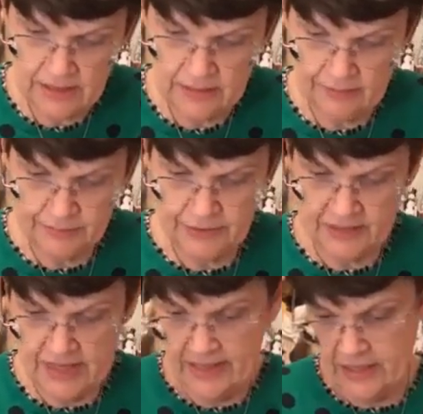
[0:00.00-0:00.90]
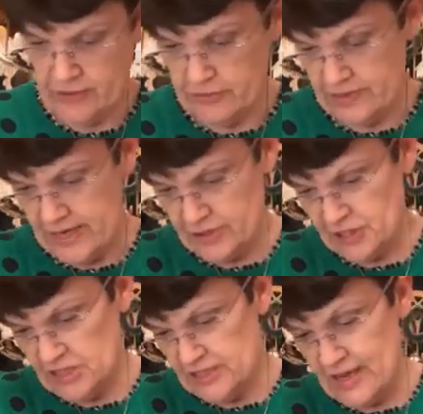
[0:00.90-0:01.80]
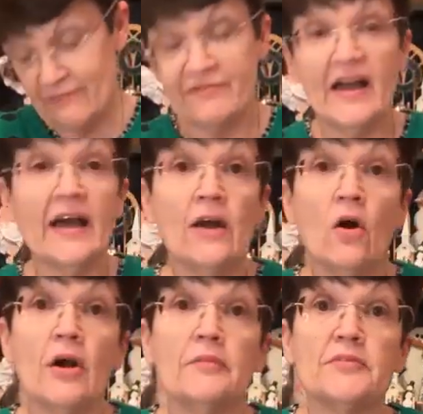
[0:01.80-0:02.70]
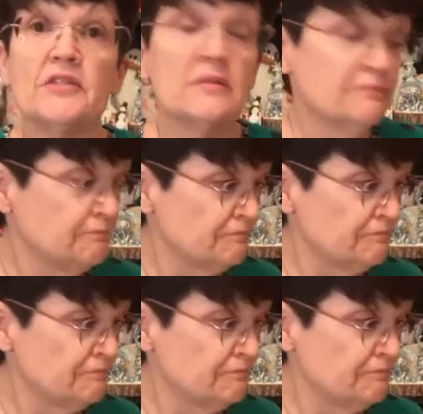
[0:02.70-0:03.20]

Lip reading: to put that under there. She's got fat arms.